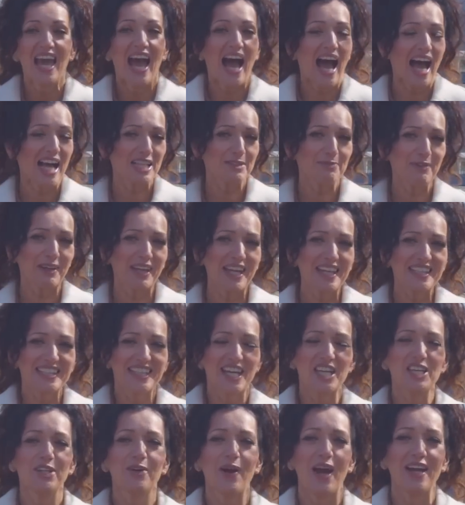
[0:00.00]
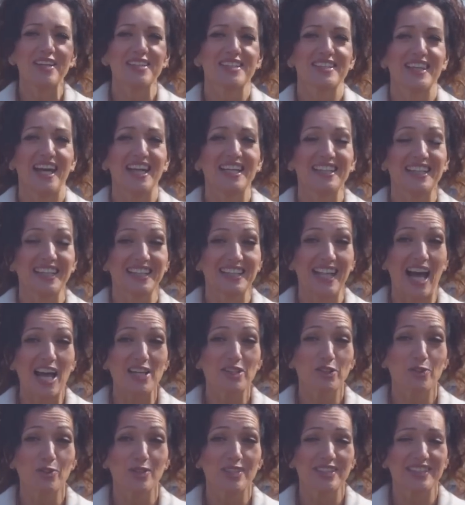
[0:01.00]
As we continue outside the
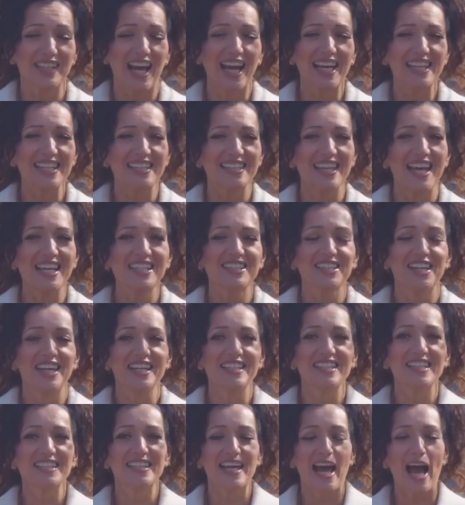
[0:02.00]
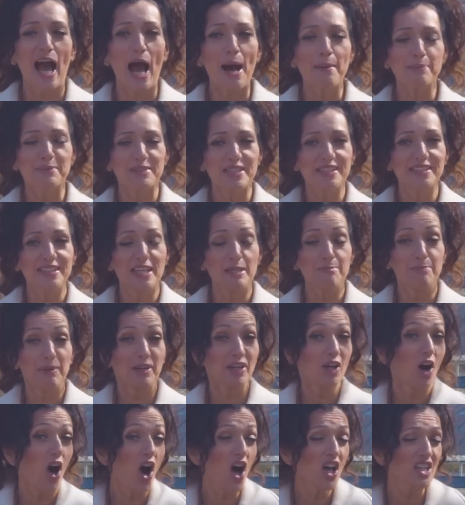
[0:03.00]
Glasgow Science Centre, it is apt indeed,
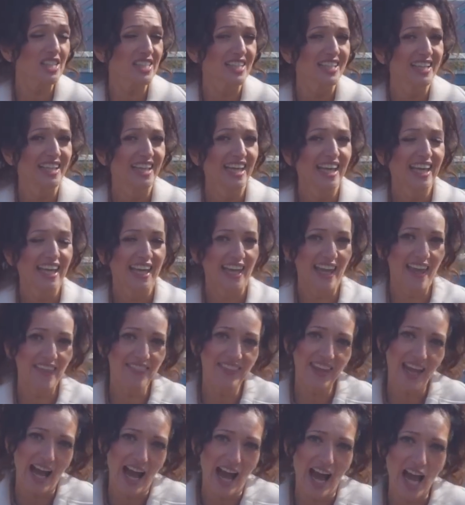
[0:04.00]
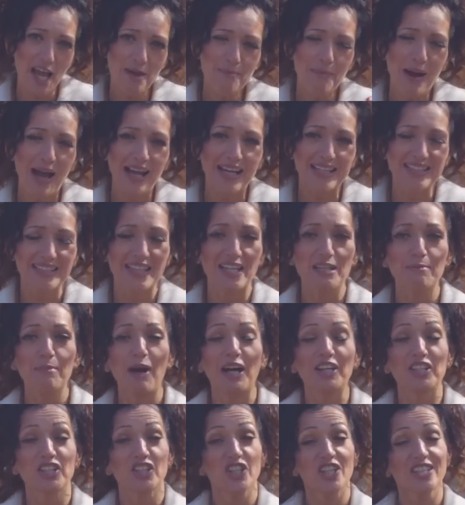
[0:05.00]
because in the IMAX
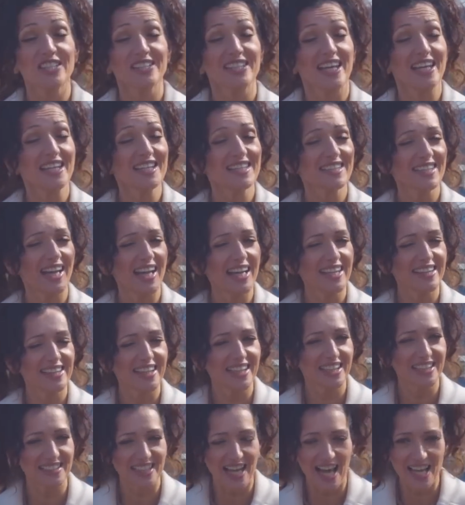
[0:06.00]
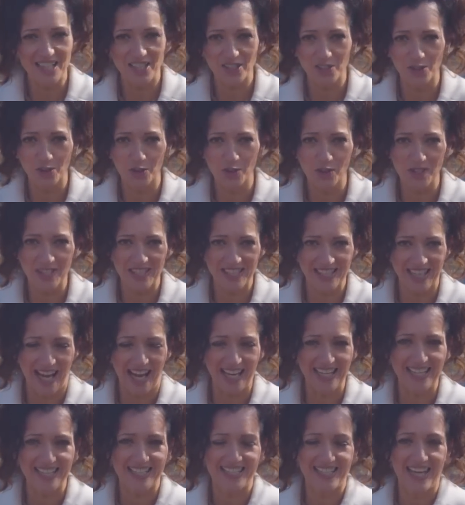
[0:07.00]
cinema just inside the Glasgow
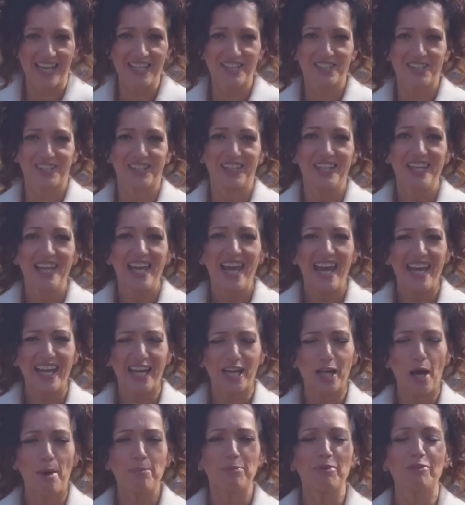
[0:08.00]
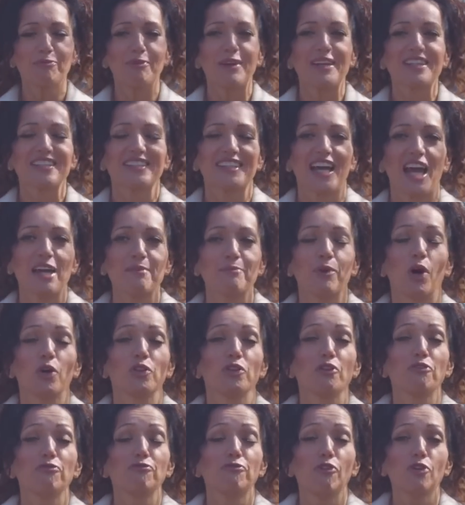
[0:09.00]
Science Centre, in a couple of weeks' time on
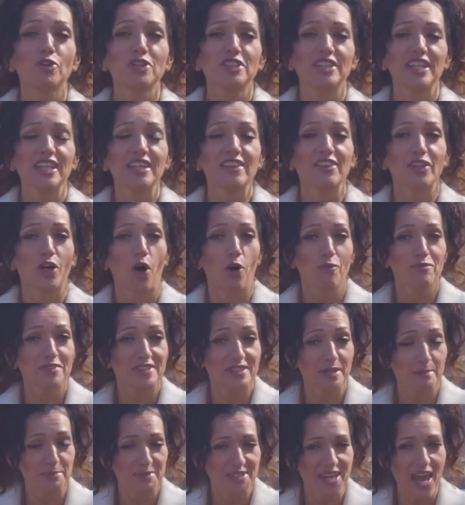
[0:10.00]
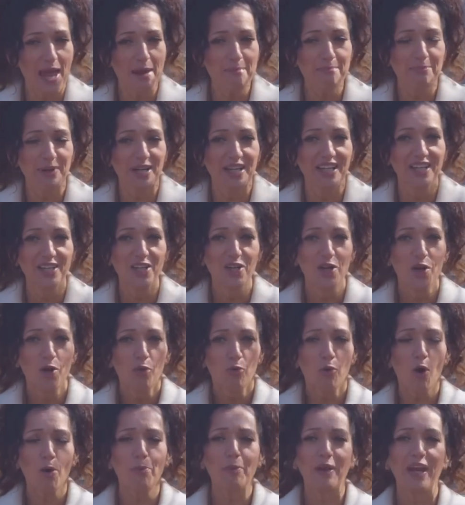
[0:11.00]
the 14th of September,
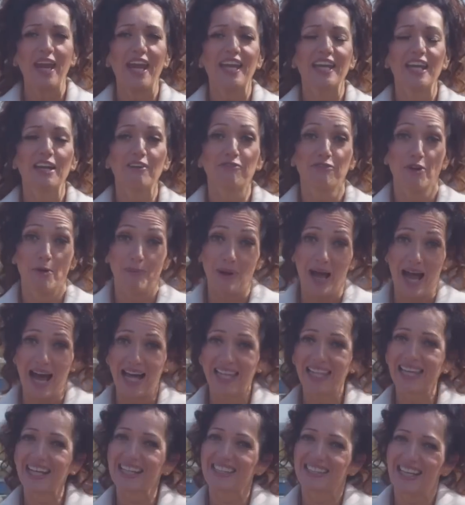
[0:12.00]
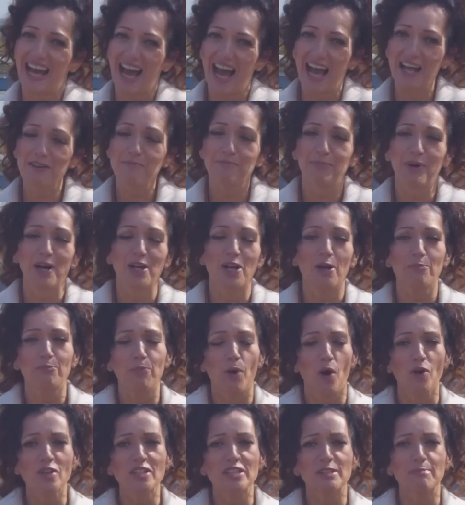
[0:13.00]
we'll be hearing from Alex and Bernard
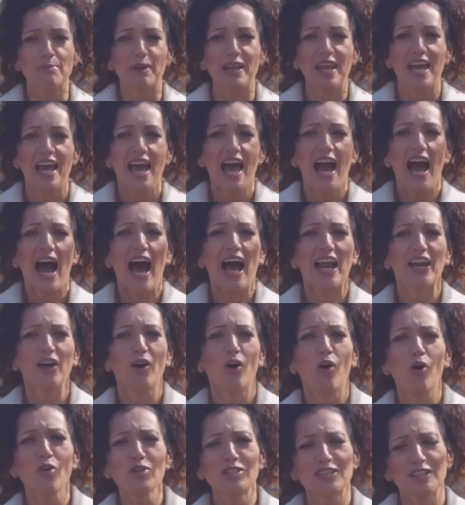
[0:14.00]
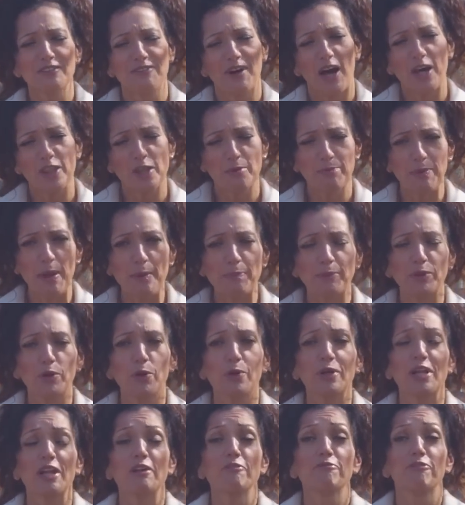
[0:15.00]
Ponsonby and a host of other people who
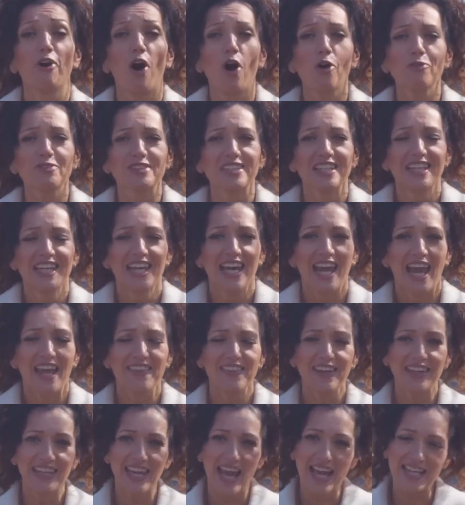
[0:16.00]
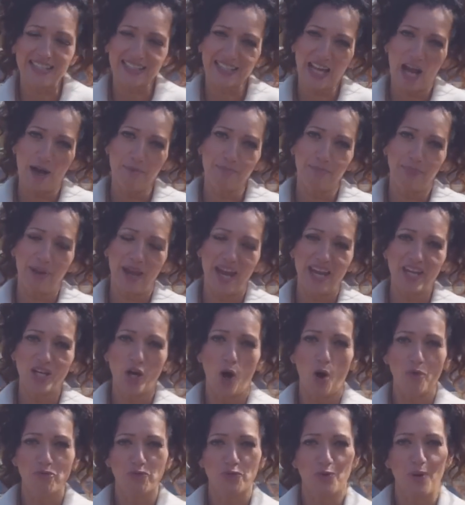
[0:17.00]
are involved in the Yes campaign
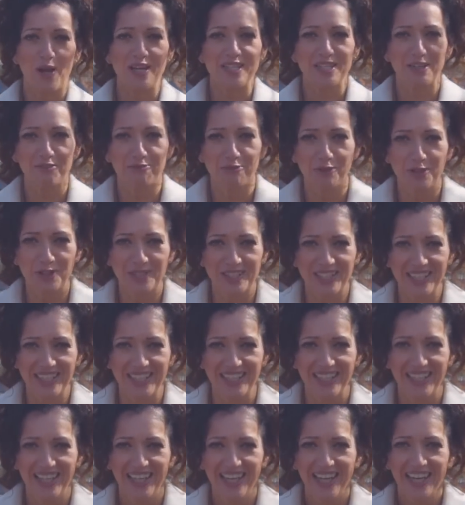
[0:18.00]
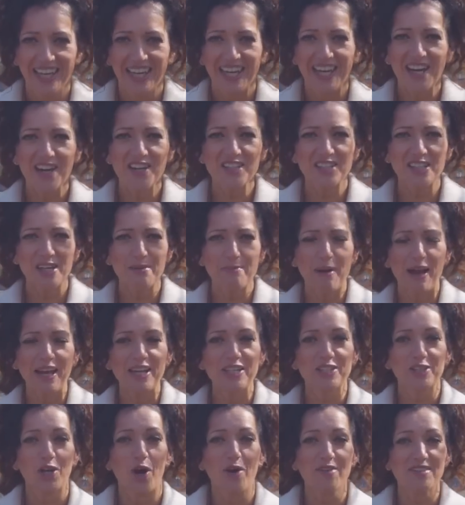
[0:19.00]
of 2014. Here's a
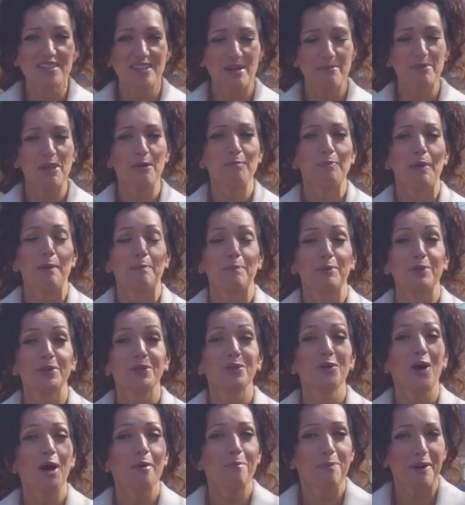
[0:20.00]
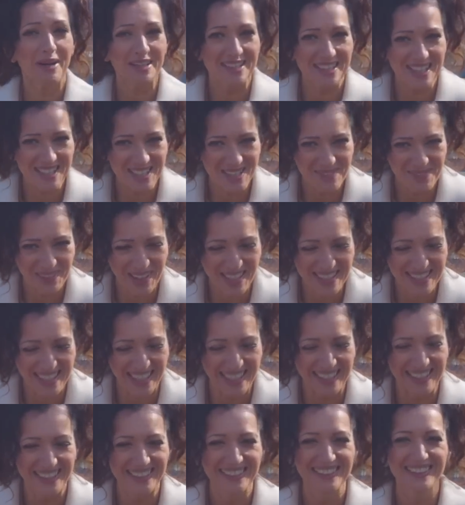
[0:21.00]
reminder of some of the people who are participating.